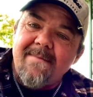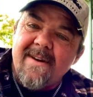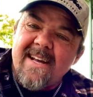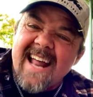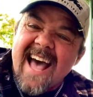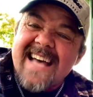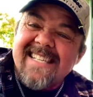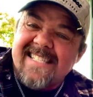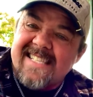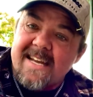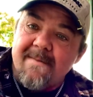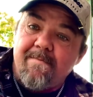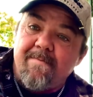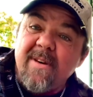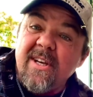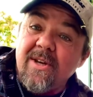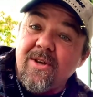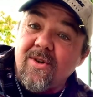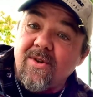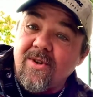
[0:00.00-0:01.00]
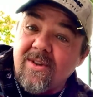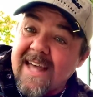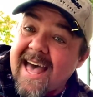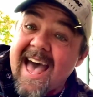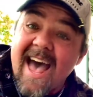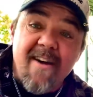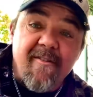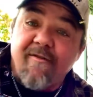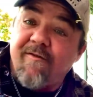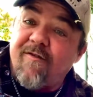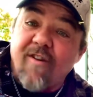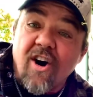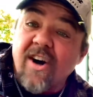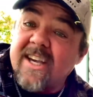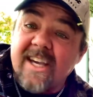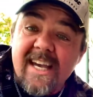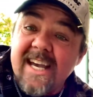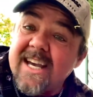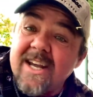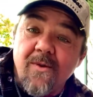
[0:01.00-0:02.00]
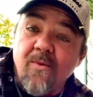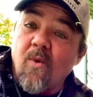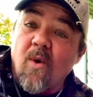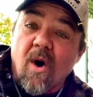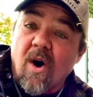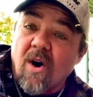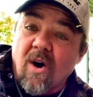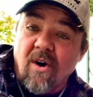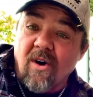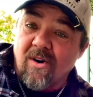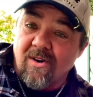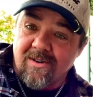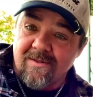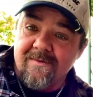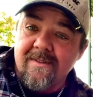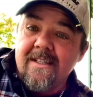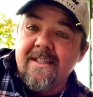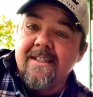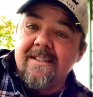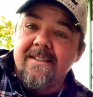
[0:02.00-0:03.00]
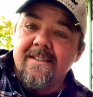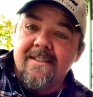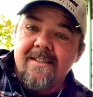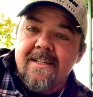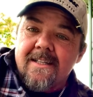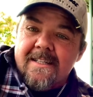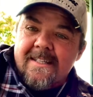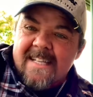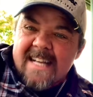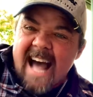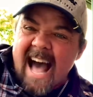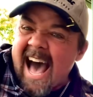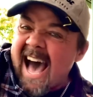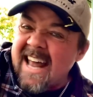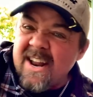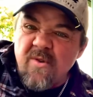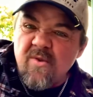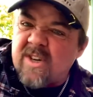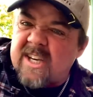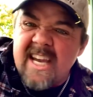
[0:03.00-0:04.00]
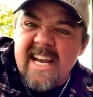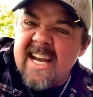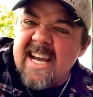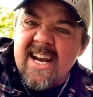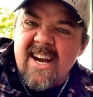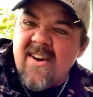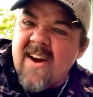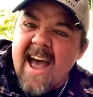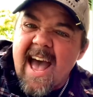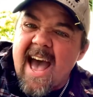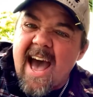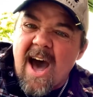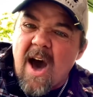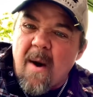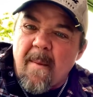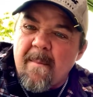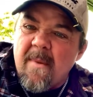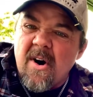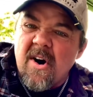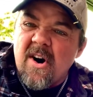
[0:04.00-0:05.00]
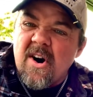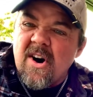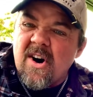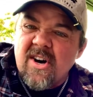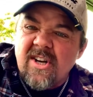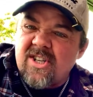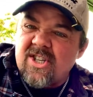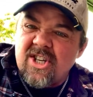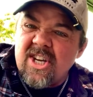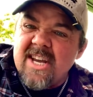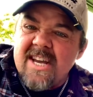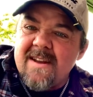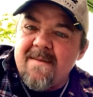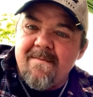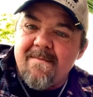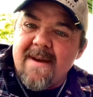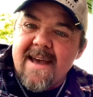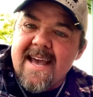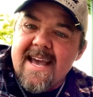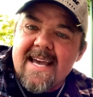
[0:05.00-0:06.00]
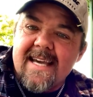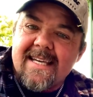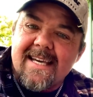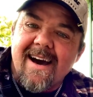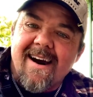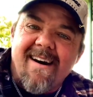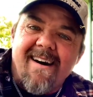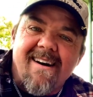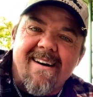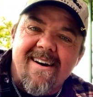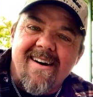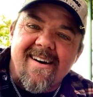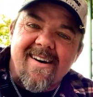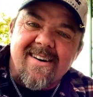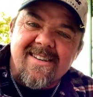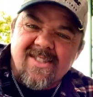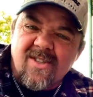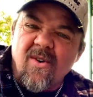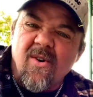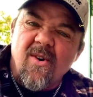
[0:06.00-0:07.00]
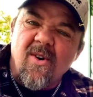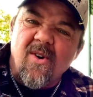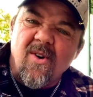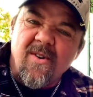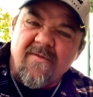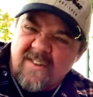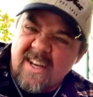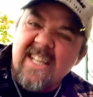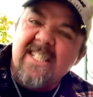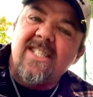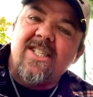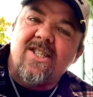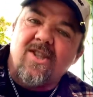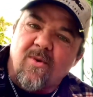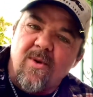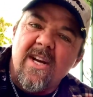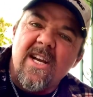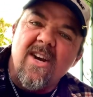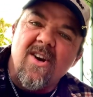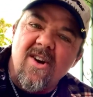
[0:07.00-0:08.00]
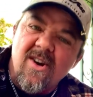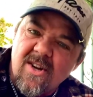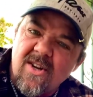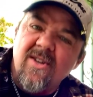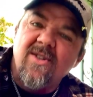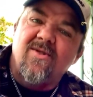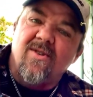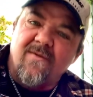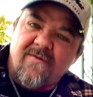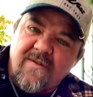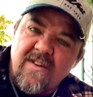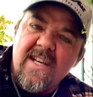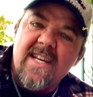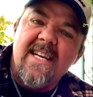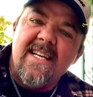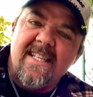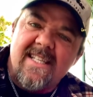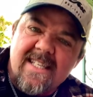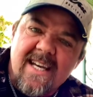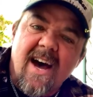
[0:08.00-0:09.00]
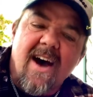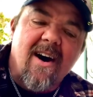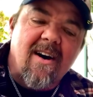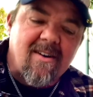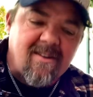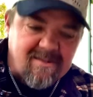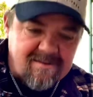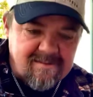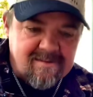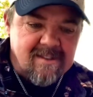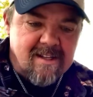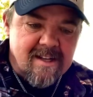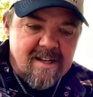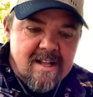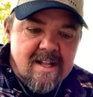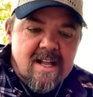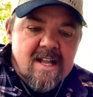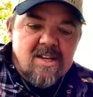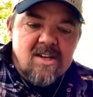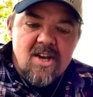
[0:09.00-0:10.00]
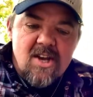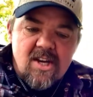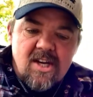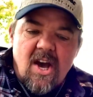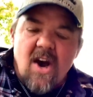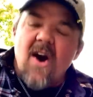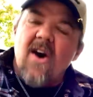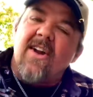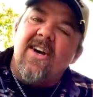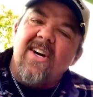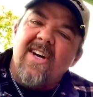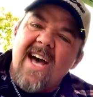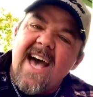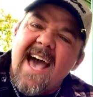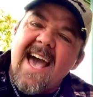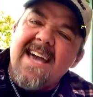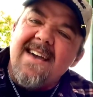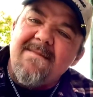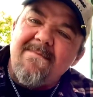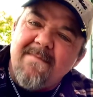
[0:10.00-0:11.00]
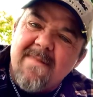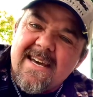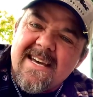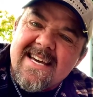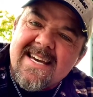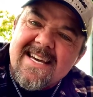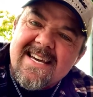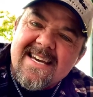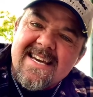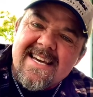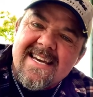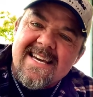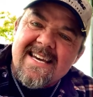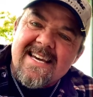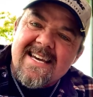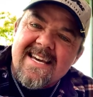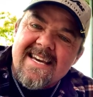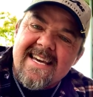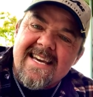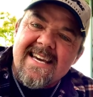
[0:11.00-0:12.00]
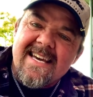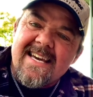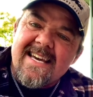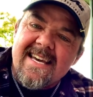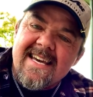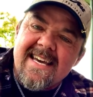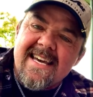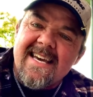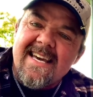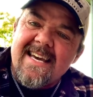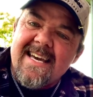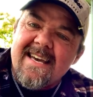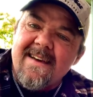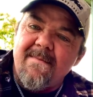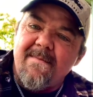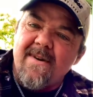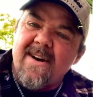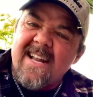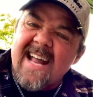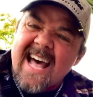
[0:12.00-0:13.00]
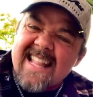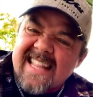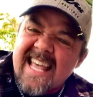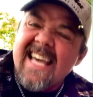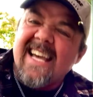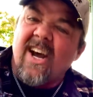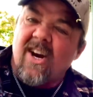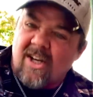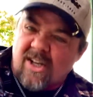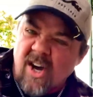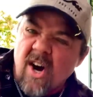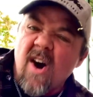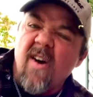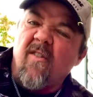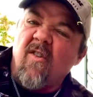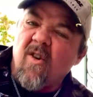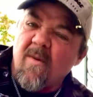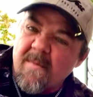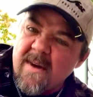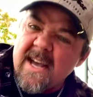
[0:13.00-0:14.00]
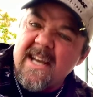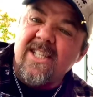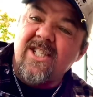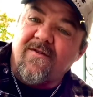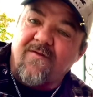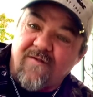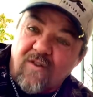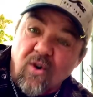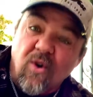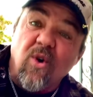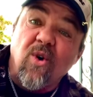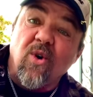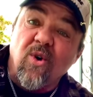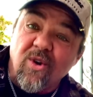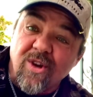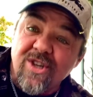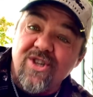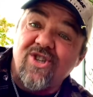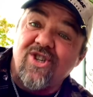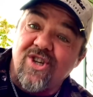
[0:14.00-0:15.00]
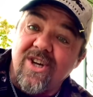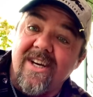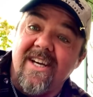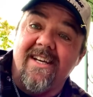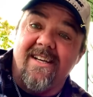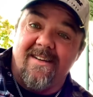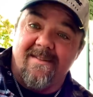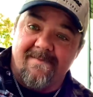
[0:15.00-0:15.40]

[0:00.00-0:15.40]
I say build that fucking wall. I don't care how much it may cost, or oh, if it's 300 feet tall. You're gonna hate me, but I think our government's full of shit.